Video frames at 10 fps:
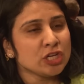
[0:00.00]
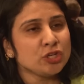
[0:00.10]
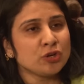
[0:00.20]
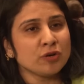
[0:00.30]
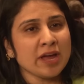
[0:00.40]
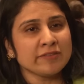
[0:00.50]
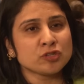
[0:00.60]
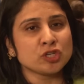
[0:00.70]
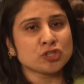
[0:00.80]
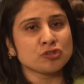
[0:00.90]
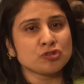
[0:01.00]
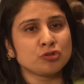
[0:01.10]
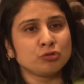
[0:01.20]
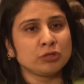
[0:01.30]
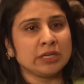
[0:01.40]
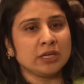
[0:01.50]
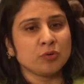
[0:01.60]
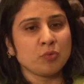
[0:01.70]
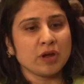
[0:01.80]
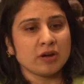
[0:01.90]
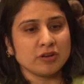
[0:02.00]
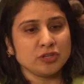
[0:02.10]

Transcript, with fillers: You don't have traditional schooling where